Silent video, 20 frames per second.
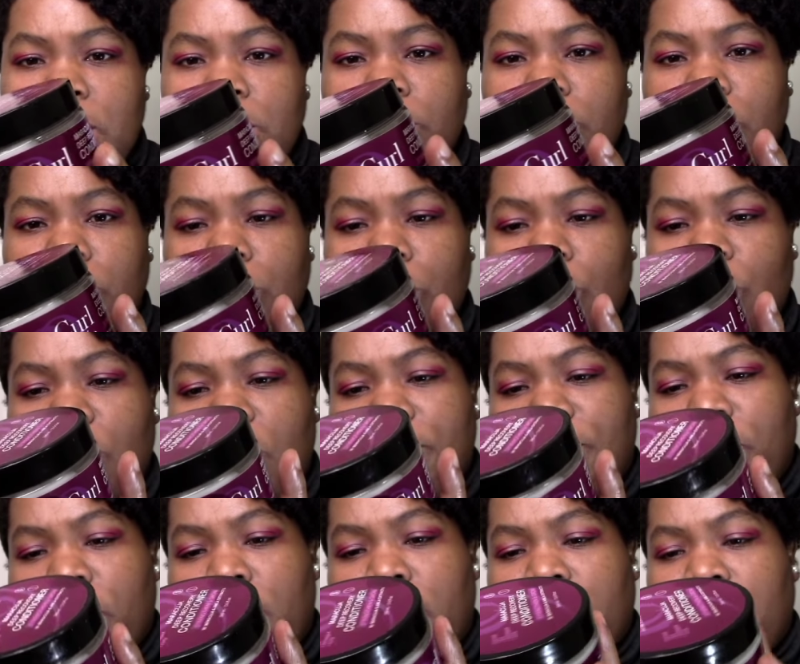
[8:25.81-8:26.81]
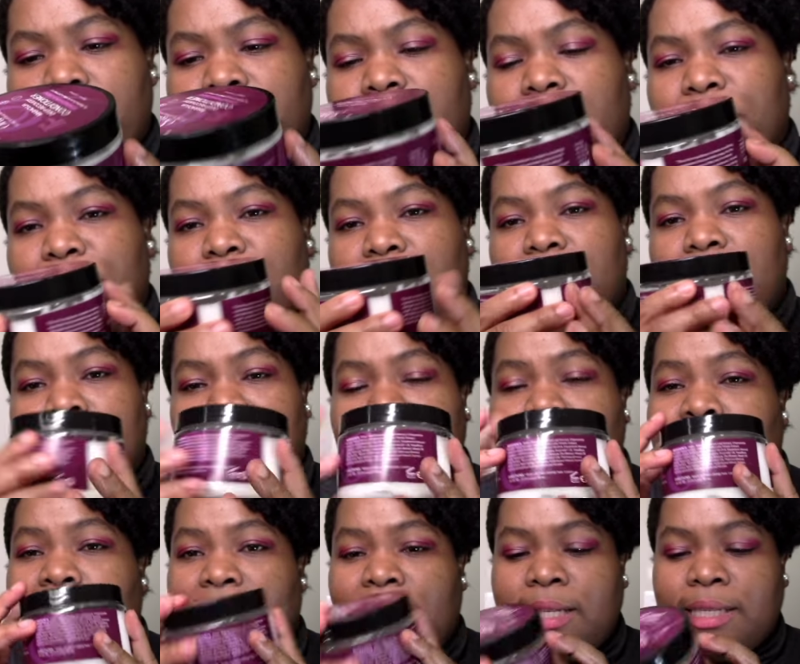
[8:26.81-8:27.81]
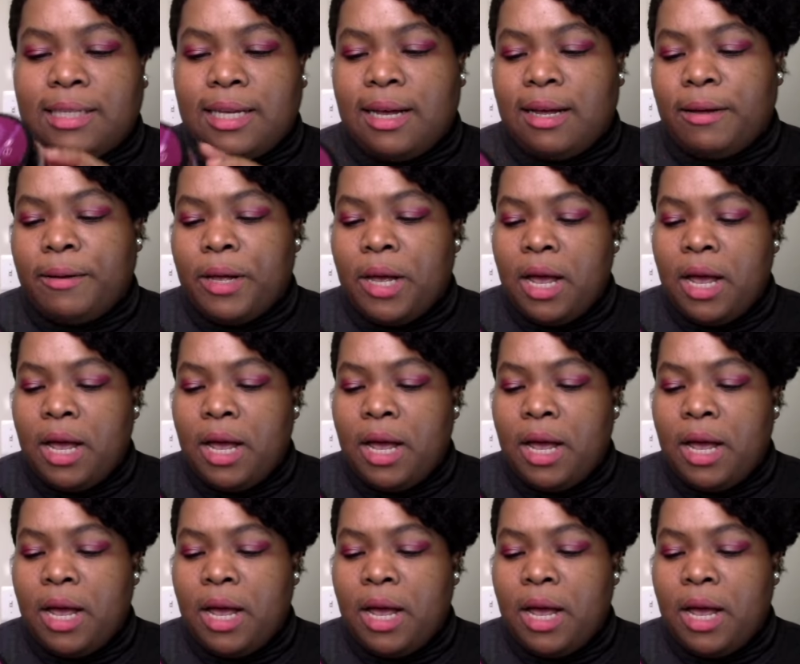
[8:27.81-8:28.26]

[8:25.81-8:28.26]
So if you look at the ingredients, it has the